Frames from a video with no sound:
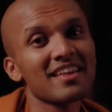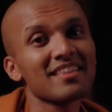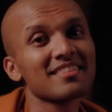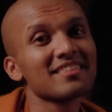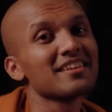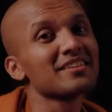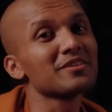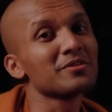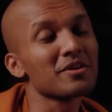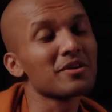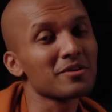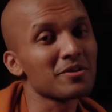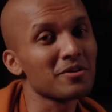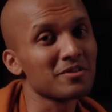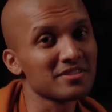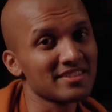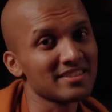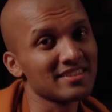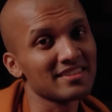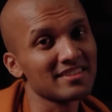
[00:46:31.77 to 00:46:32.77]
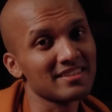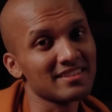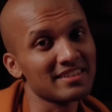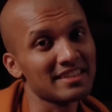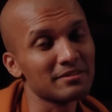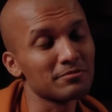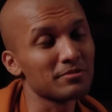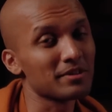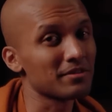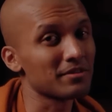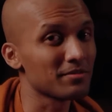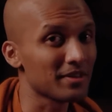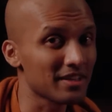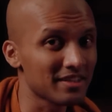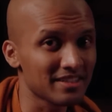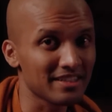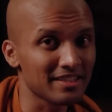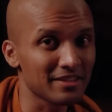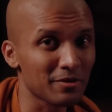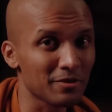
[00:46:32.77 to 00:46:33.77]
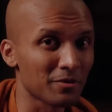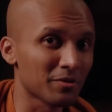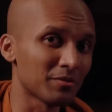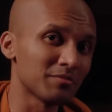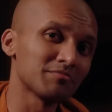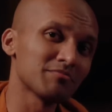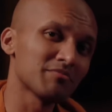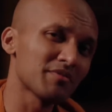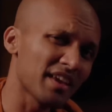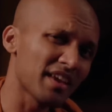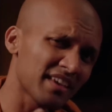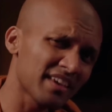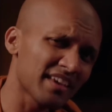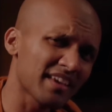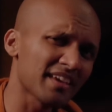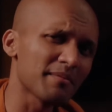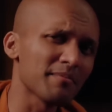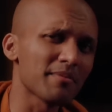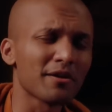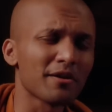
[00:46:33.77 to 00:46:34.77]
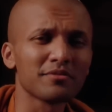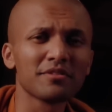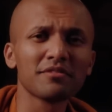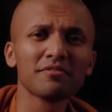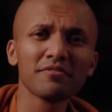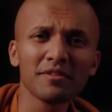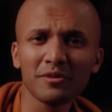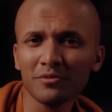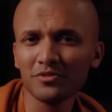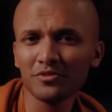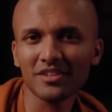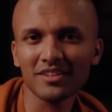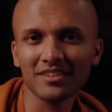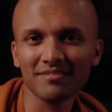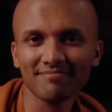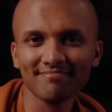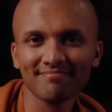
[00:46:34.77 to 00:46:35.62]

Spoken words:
then you are constantly regretting or thinking about the future.